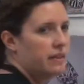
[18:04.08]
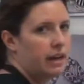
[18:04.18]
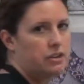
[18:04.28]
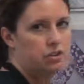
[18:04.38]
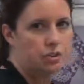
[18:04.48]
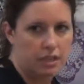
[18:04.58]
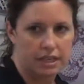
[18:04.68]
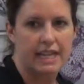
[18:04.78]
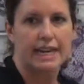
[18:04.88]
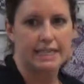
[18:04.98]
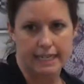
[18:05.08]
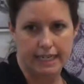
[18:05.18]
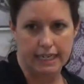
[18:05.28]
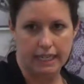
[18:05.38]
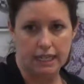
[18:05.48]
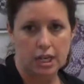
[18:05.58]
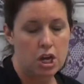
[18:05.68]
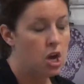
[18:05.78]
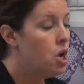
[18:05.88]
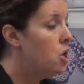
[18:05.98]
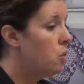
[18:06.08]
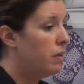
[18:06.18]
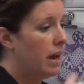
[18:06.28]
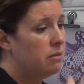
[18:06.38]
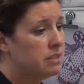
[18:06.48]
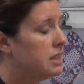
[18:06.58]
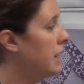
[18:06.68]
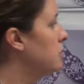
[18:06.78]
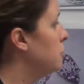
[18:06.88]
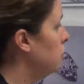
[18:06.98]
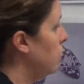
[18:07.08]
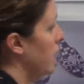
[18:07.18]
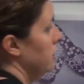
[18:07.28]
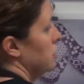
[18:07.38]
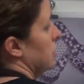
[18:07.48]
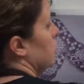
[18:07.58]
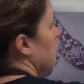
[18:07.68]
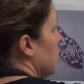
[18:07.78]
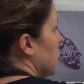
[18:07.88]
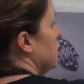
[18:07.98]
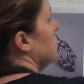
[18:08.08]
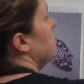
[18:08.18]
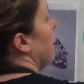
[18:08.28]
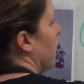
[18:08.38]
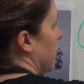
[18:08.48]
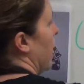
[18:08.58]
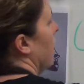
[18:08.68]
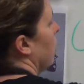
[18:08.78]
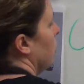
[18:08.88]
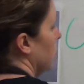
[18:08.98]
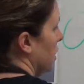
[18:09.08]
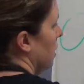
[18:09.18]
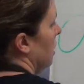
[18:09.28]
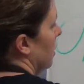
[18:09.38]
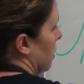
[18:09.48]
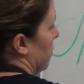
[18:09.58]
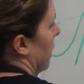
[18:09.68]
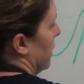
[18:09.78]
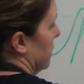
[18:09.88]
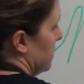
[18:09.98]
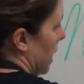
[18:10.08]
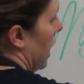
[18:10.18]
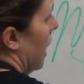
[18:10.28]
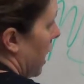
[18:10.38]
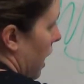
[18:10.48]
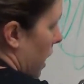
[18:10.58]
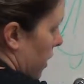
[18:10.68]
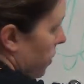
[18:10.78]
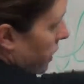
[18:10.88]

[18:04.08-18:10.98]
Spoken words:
that I did it in. When I was in high school, I used to spell out my entire